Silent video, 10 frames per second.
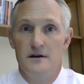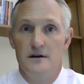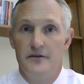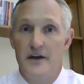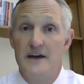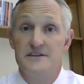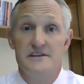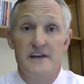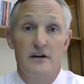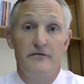They had to
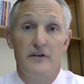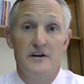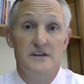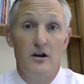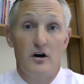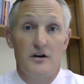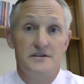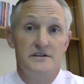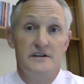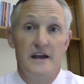sacrifice a lot
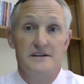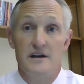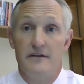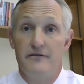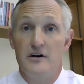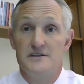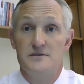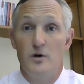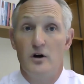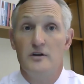to get to their first
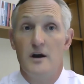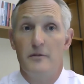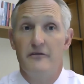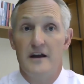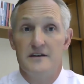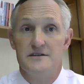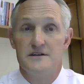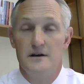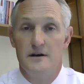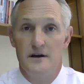World Cup event.
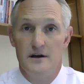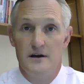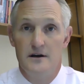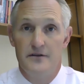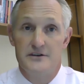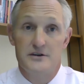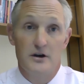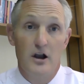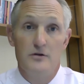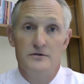They took
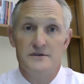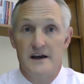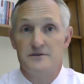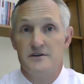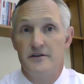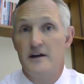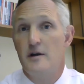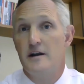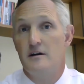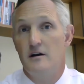loans out on their
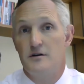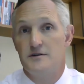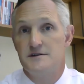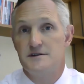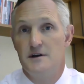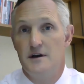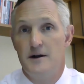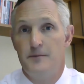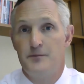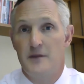credit cards,
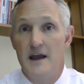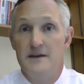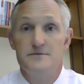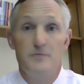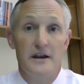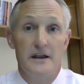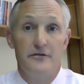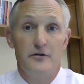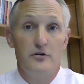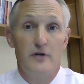gained money
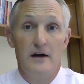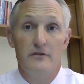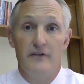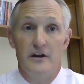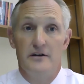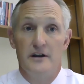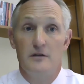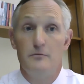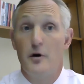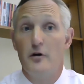through crowdfunding,
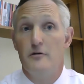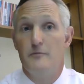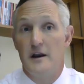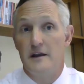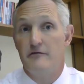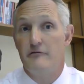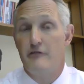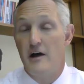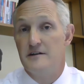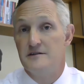and borrowed money from
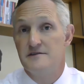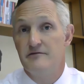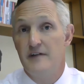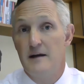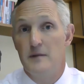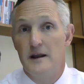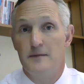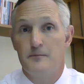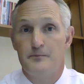friends and family.